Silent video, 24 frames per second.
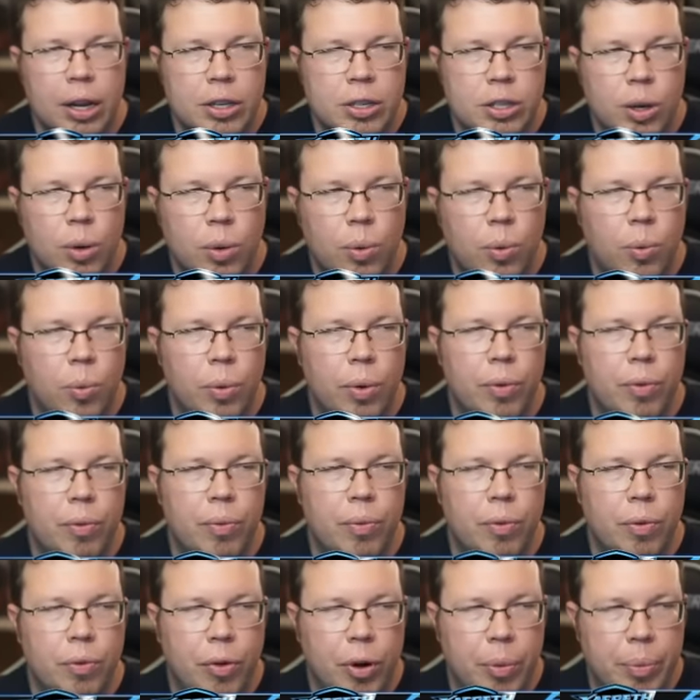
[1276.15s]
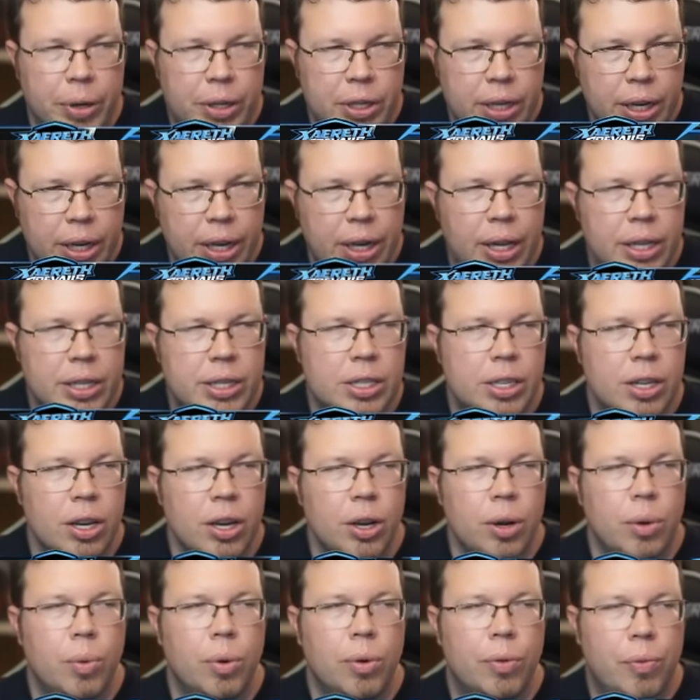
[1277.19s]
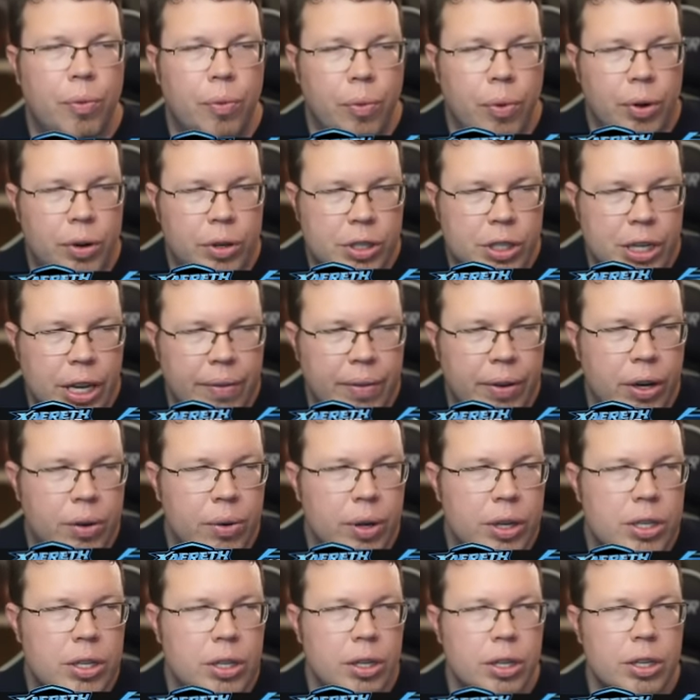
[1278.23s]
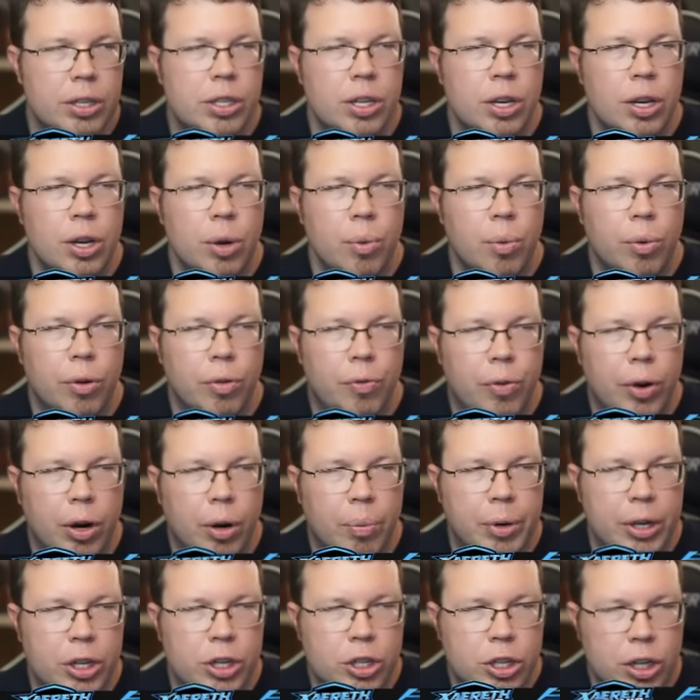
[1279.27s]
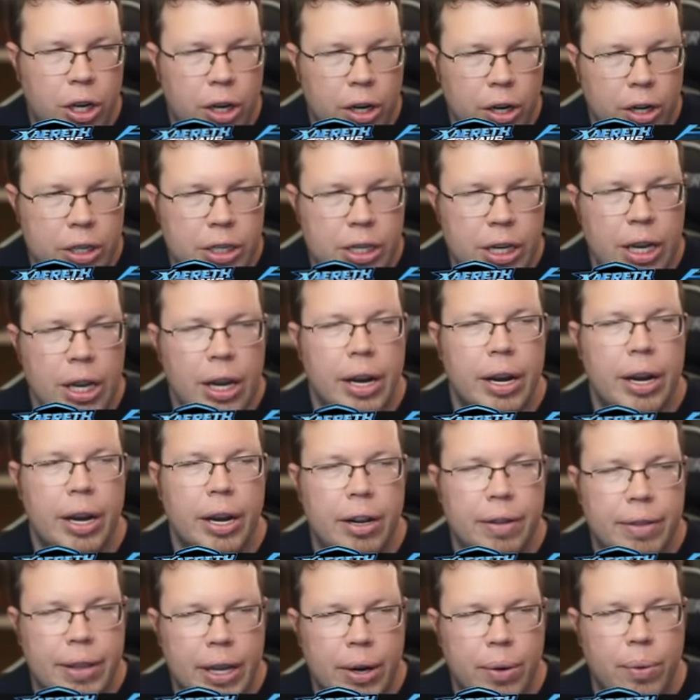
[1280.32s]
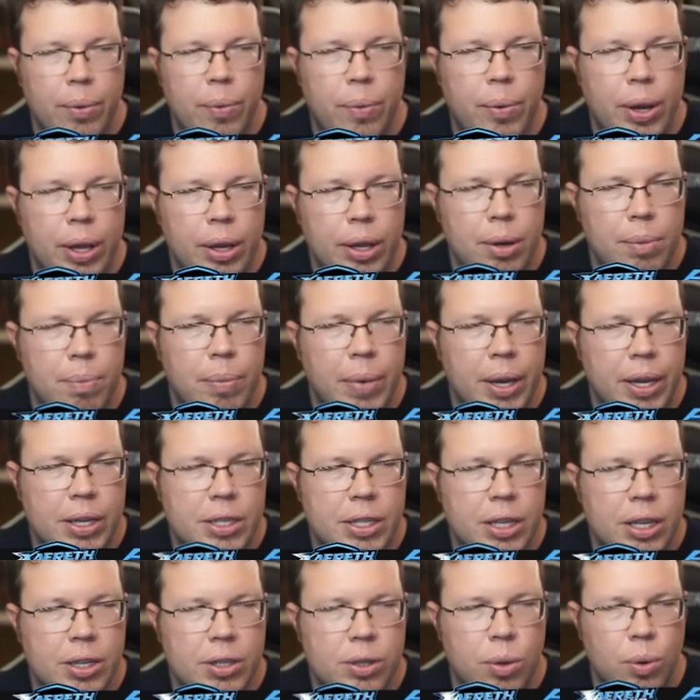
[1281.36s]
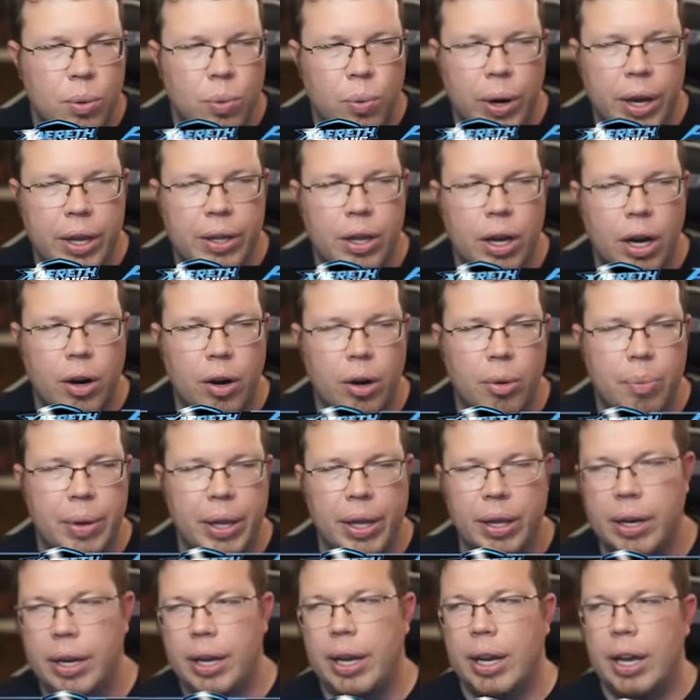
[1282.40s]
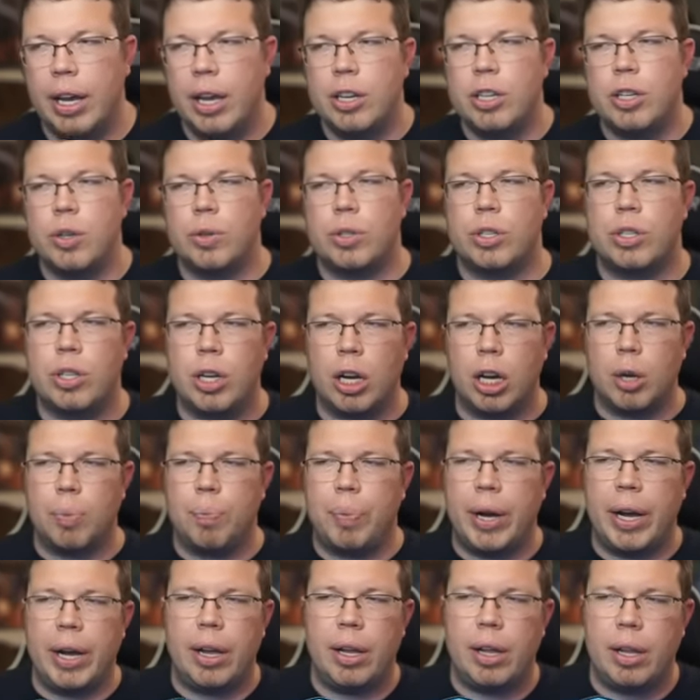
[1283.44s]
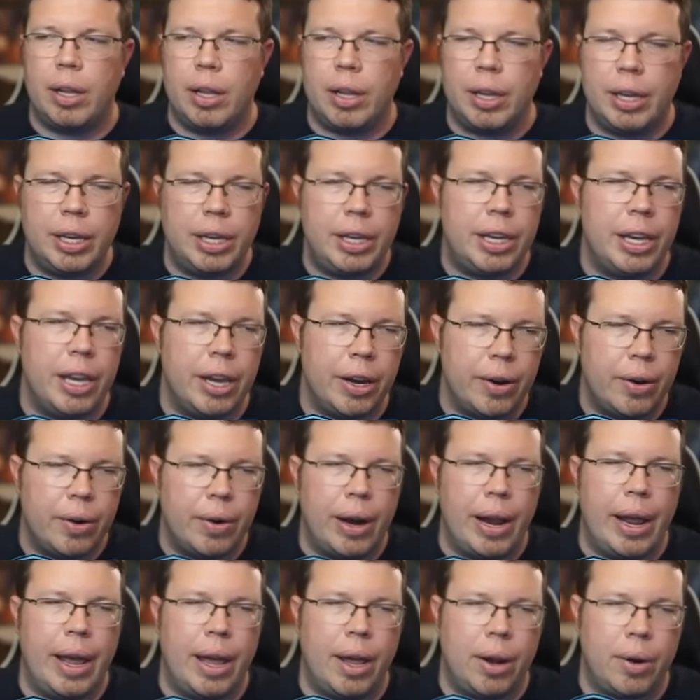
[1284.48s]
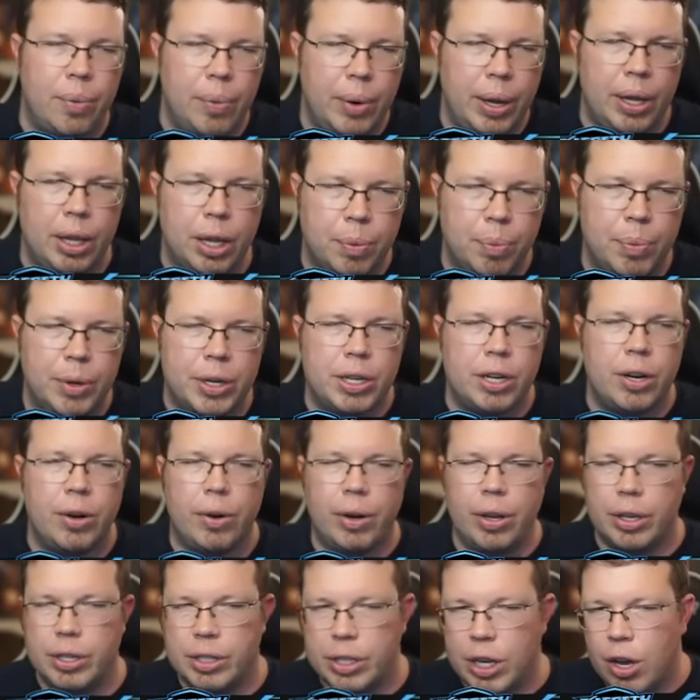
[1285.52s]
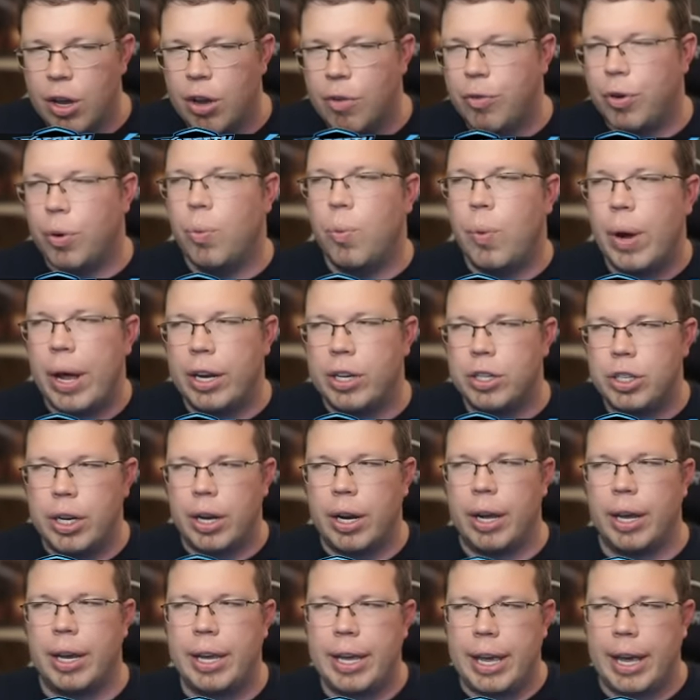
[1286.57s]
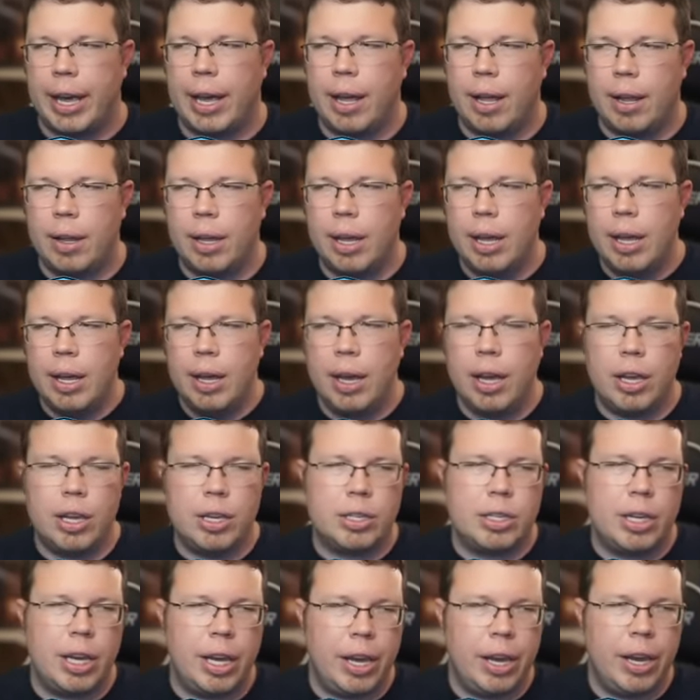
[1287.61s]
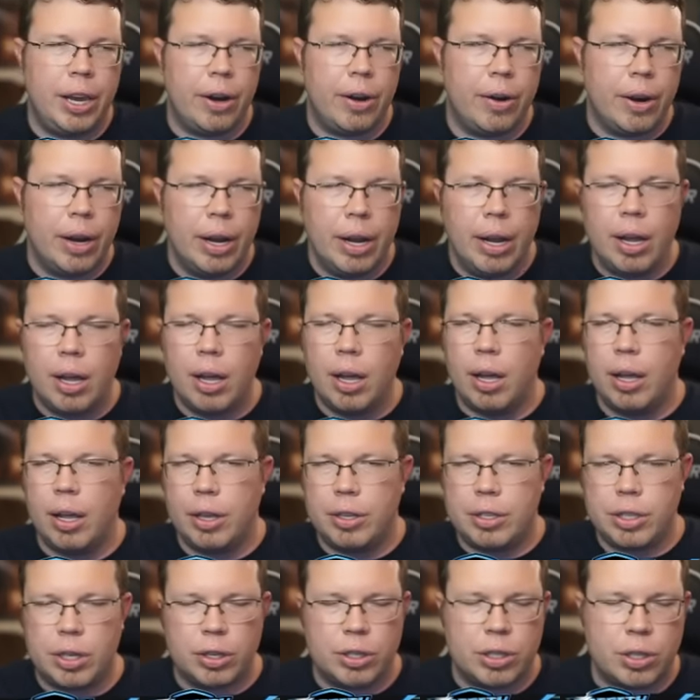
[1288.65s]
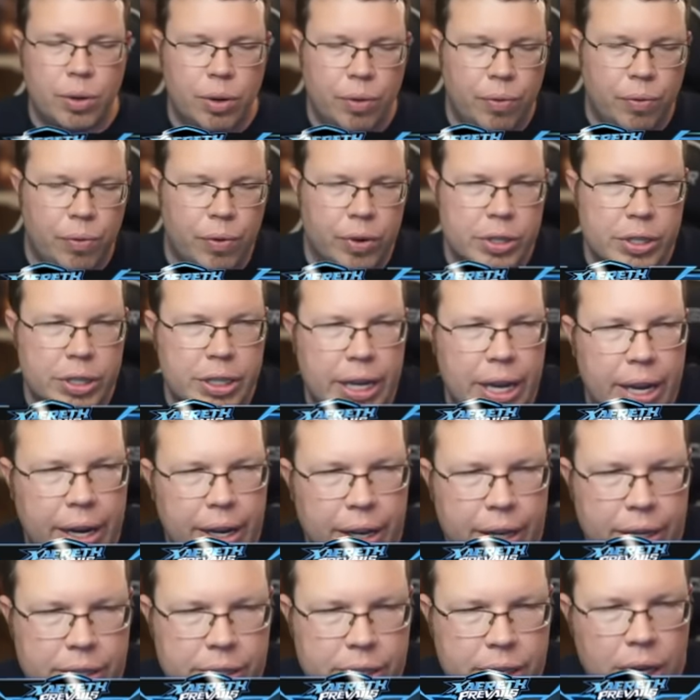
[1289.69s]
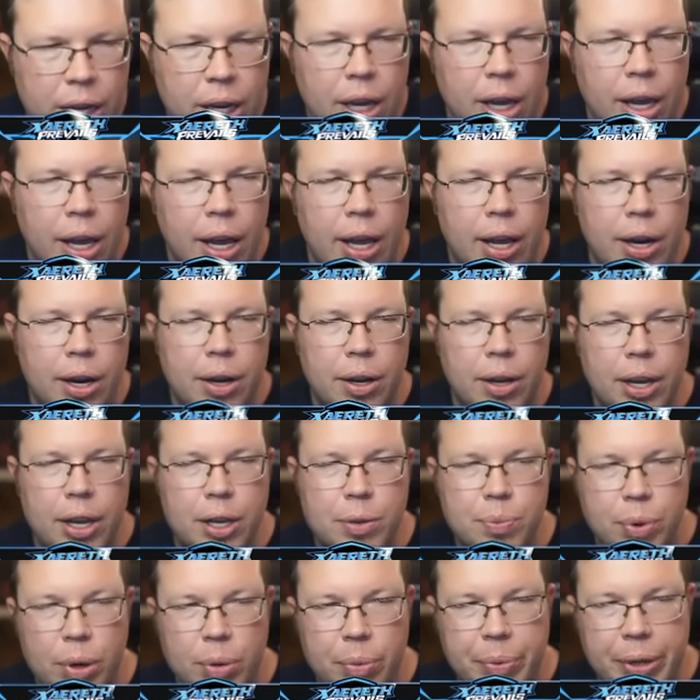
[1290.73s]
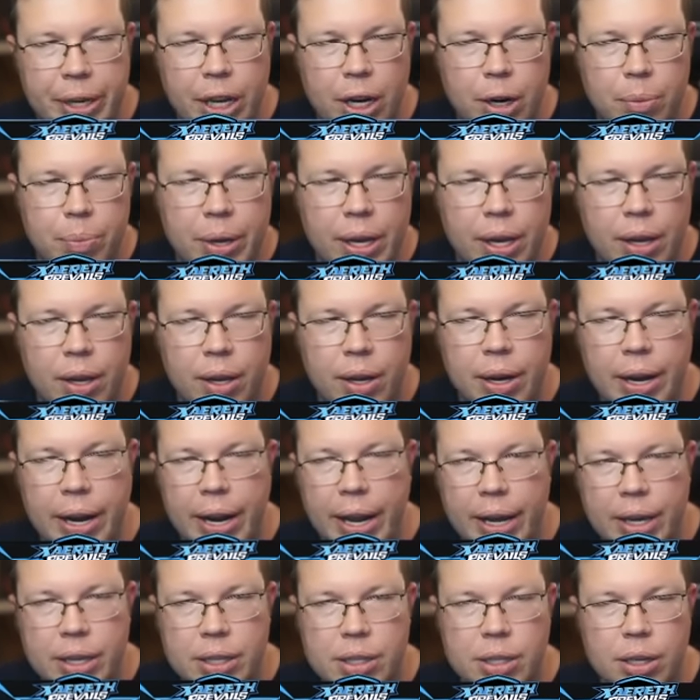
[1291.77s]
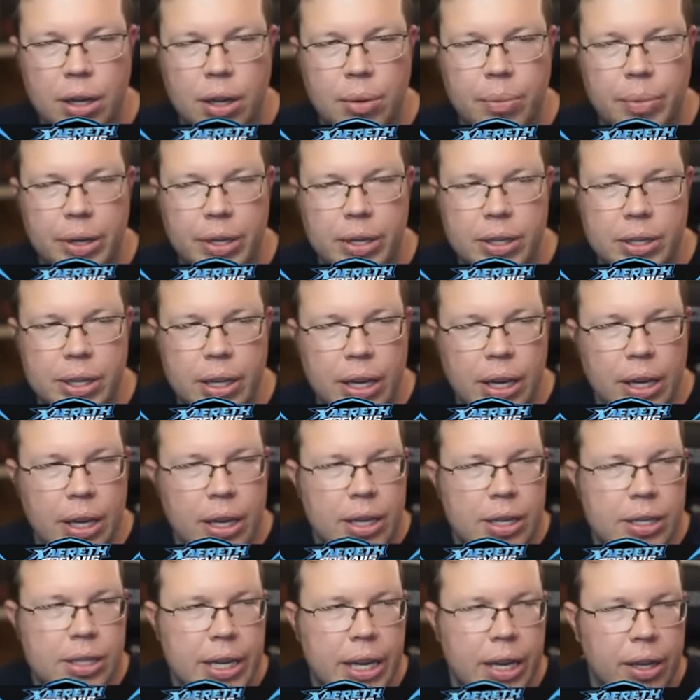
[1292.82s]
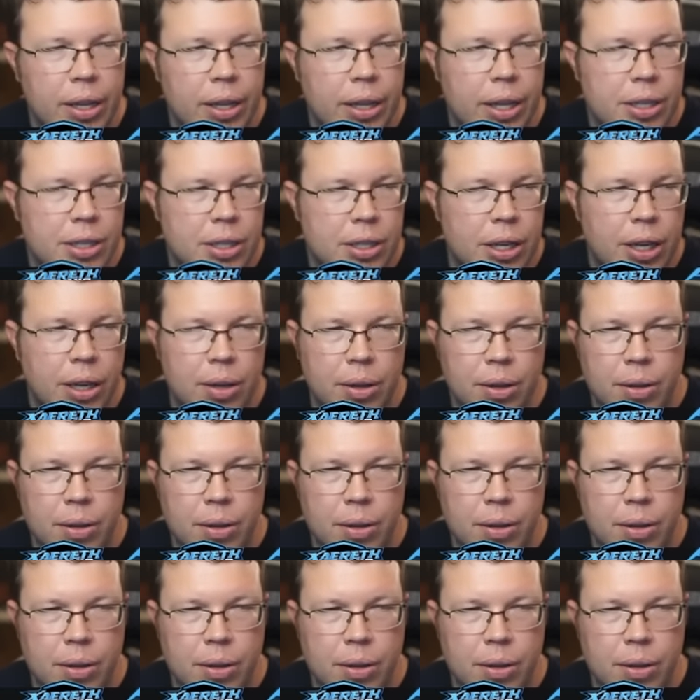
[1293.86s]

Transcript: So we're farming tickets, we're saving crystals, we're farming shards. None of that really messes with our ability to stockpile gear and relic materials for when Jedi Cal is here. It's also for Zetas, and he's probably going to be next on my Zeta list.